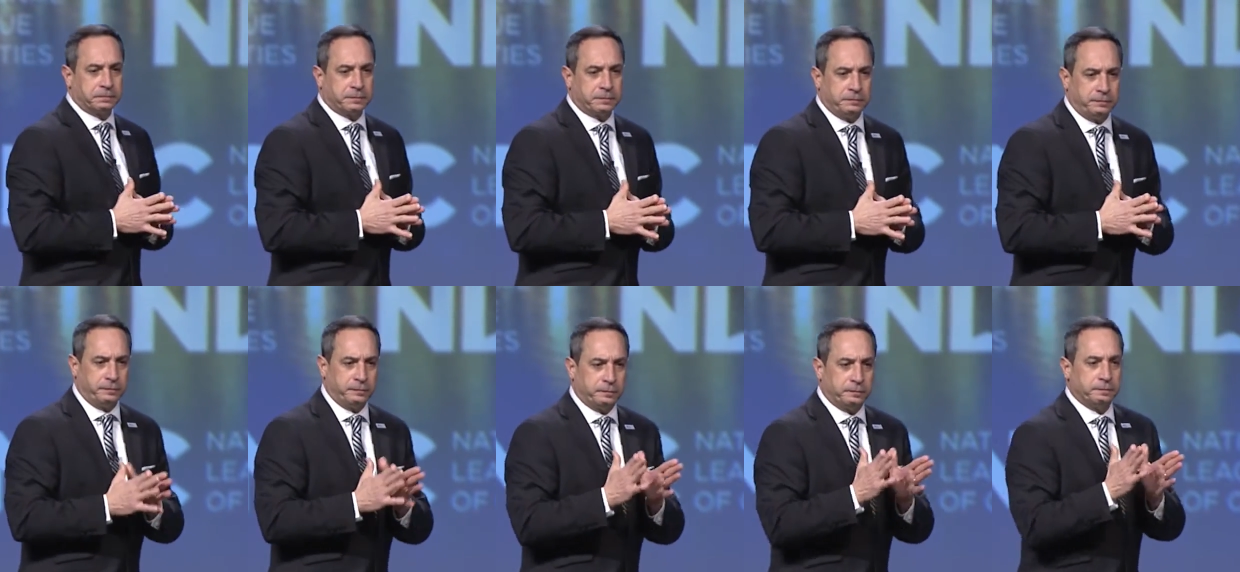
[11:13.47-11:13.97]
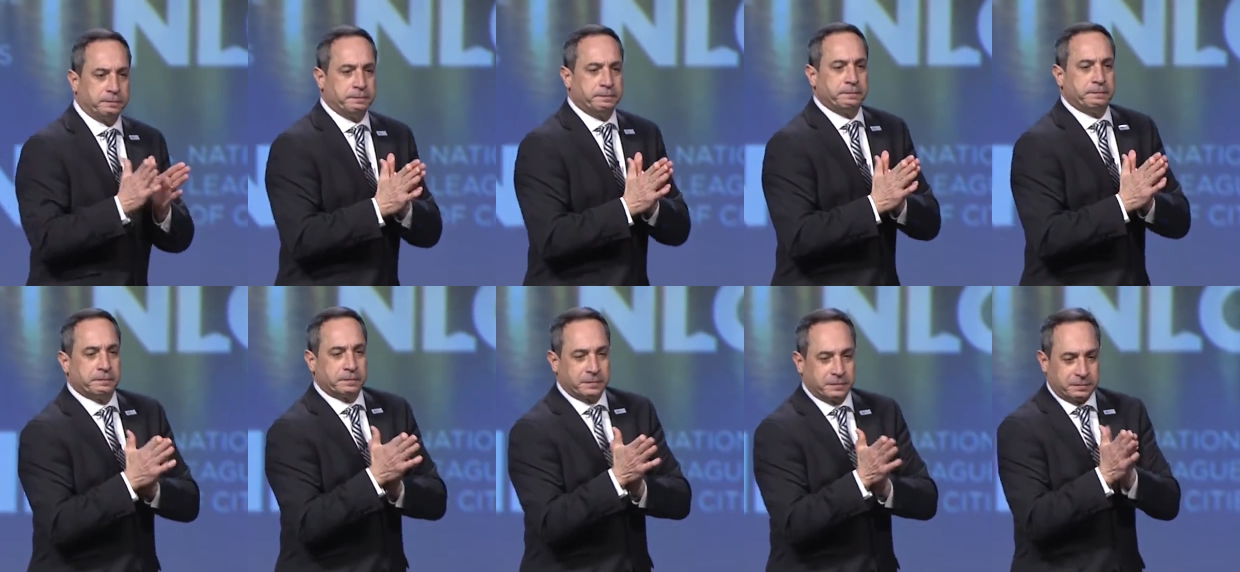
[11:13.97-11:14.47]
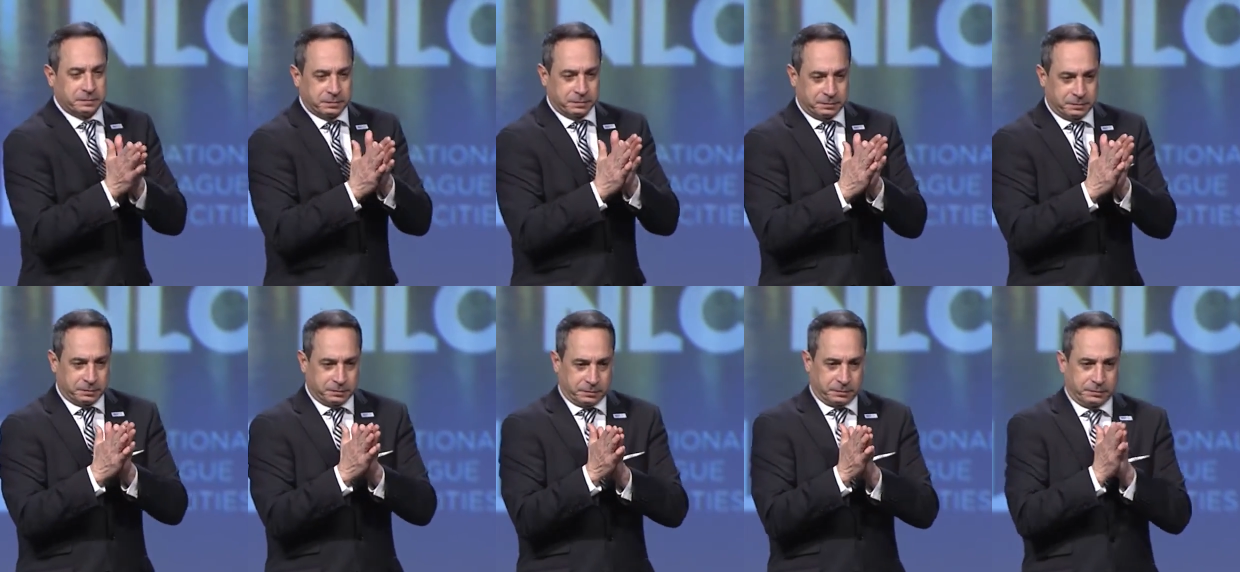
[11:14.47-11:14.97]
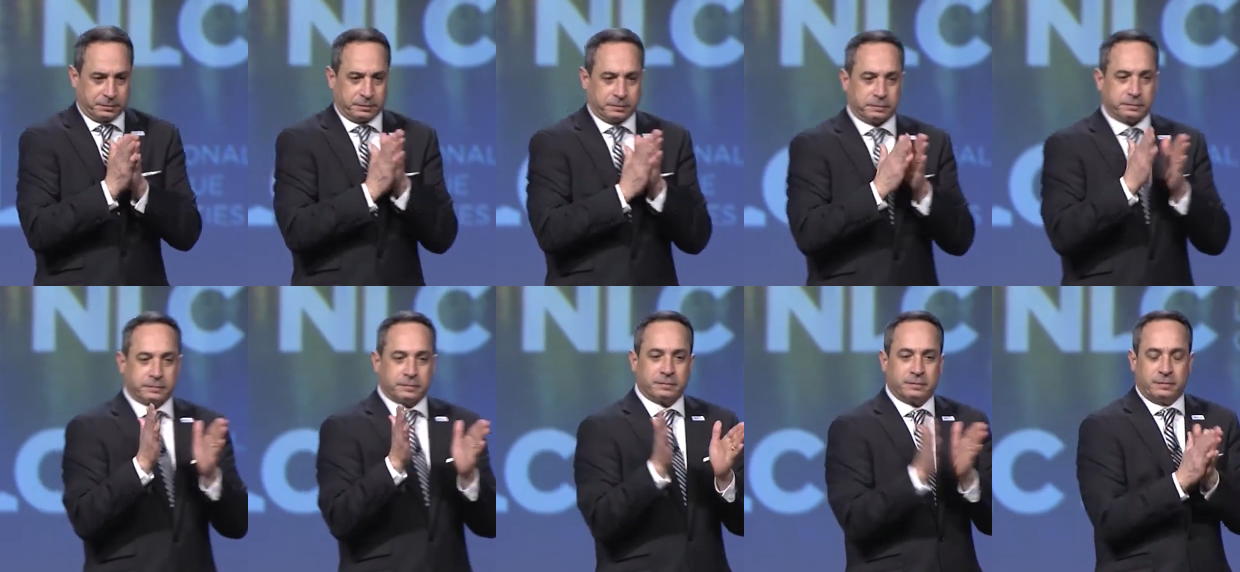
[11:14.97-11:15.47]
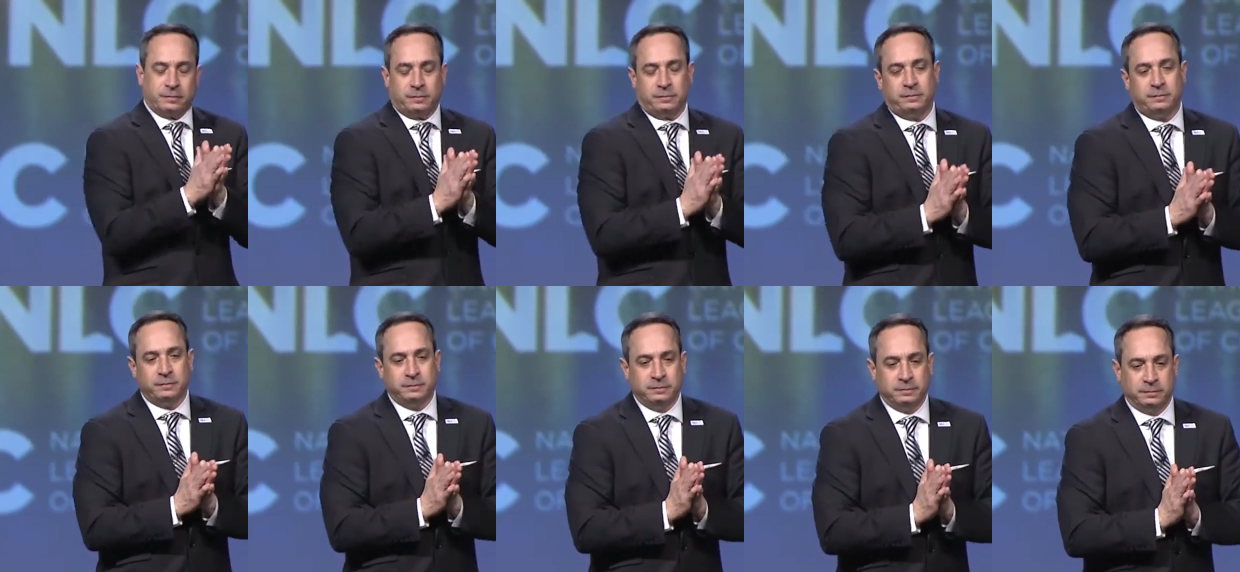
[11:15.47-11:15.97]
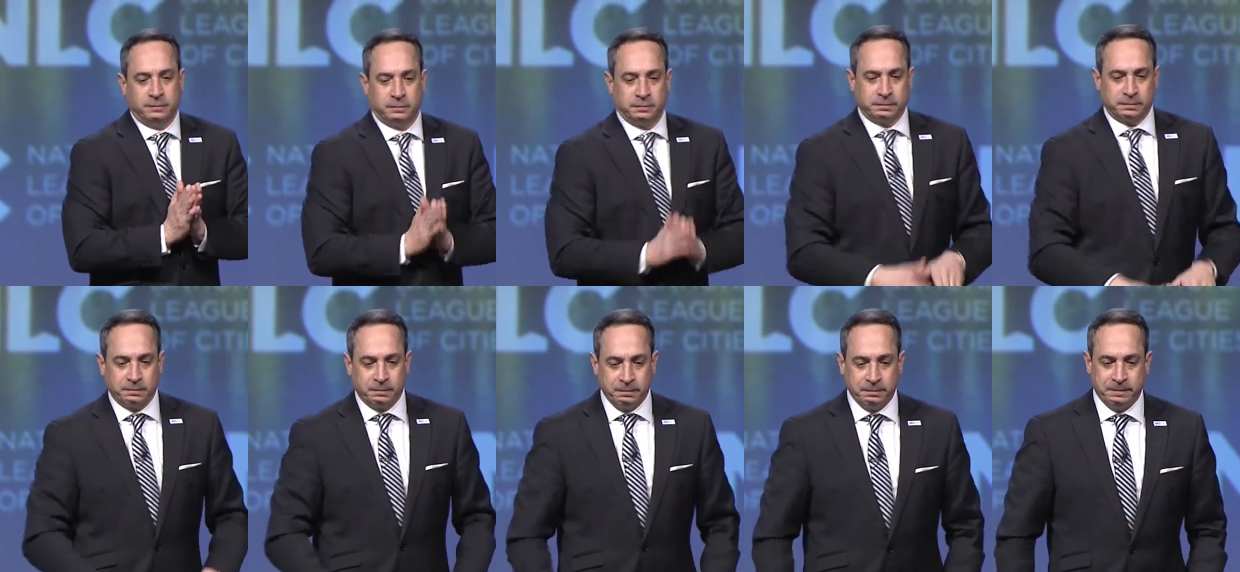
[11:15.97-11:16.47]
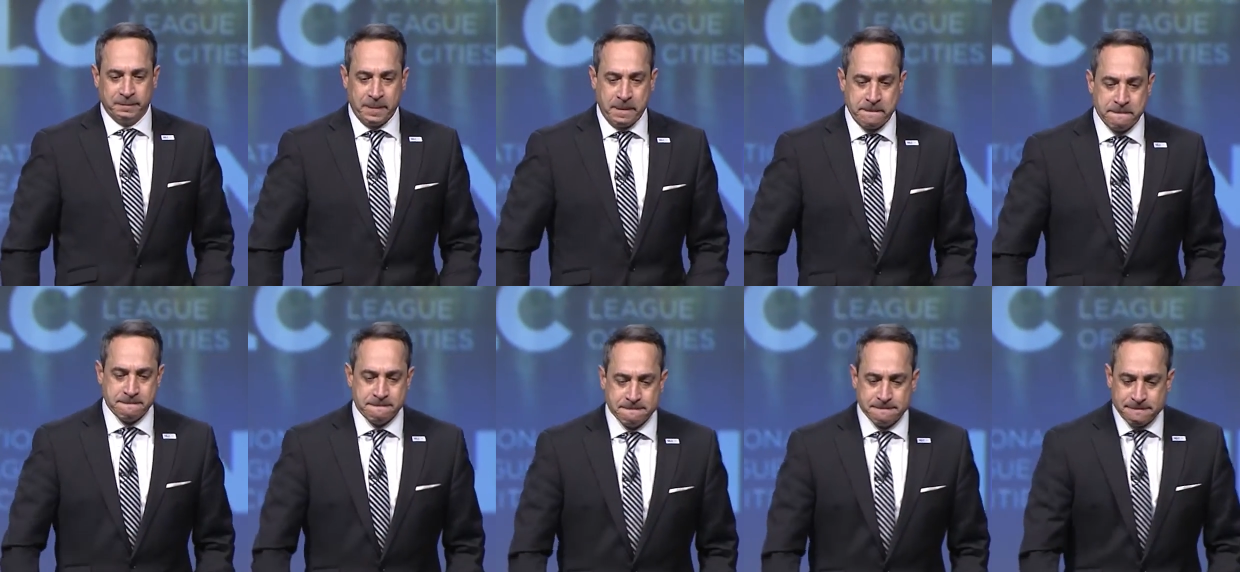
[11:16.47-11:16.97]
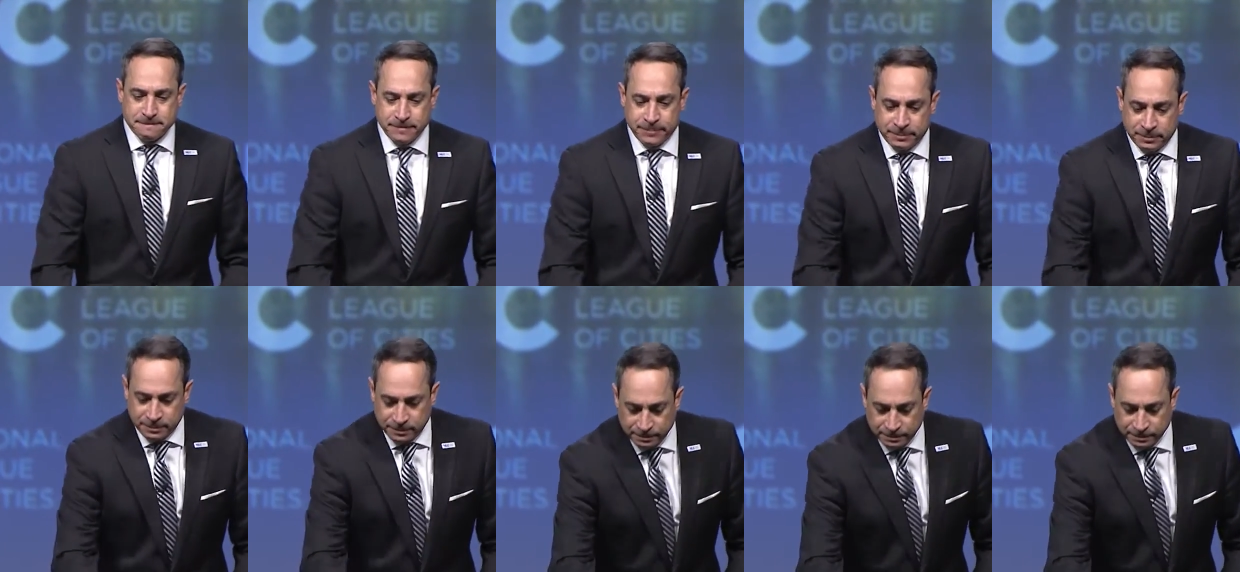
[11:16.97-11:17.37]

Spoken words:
No one is speaking in this clip.